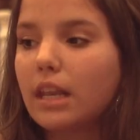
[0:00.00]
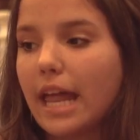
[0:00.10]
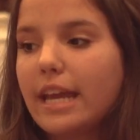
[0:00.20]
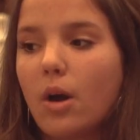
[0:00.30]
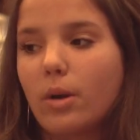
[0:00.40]
the
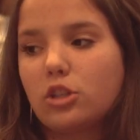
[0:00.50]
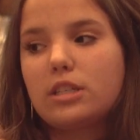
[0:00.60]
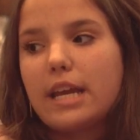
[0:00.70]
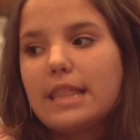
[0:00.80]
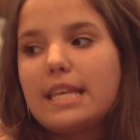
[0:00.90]
Lego, and it's
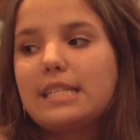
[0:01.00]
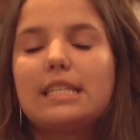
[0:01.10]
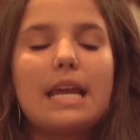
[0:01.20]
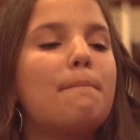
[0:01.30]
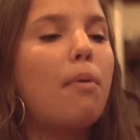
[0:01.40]
just like, this
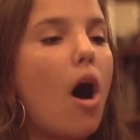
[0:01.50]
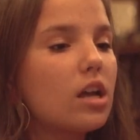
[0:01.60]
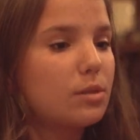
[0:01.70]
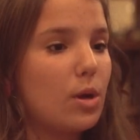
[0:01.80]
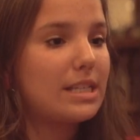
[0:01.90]
is
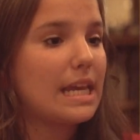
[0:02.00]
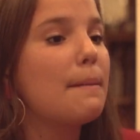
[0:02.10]
impossible. It's